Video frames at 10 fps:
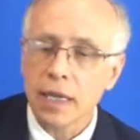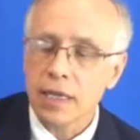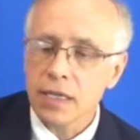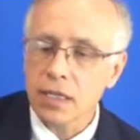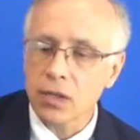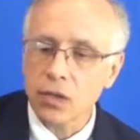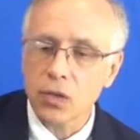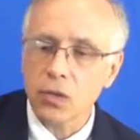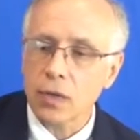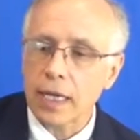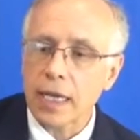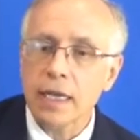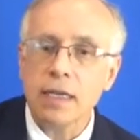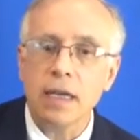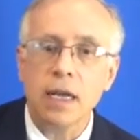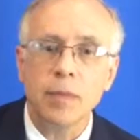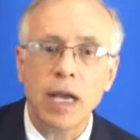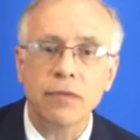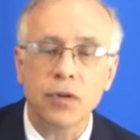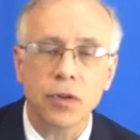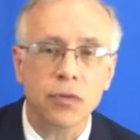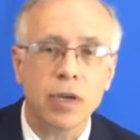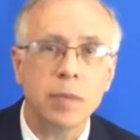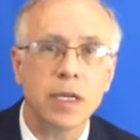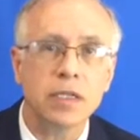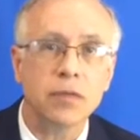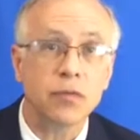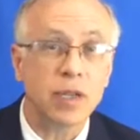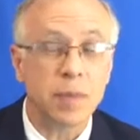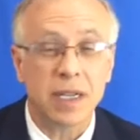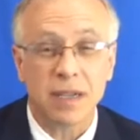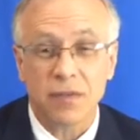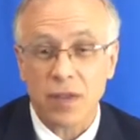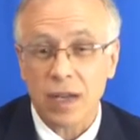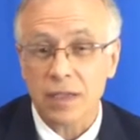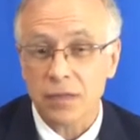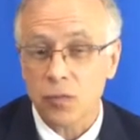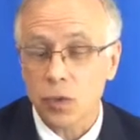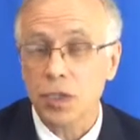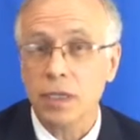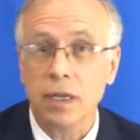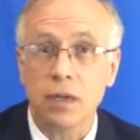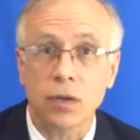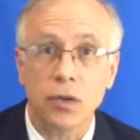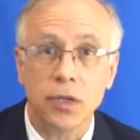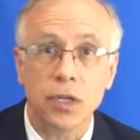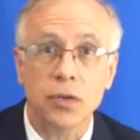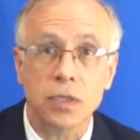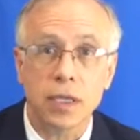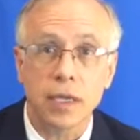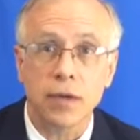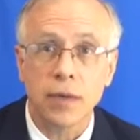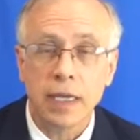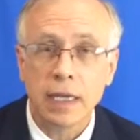These can occur at any time after 3 months of treatment, and in fact, unfortunately, can occur years later.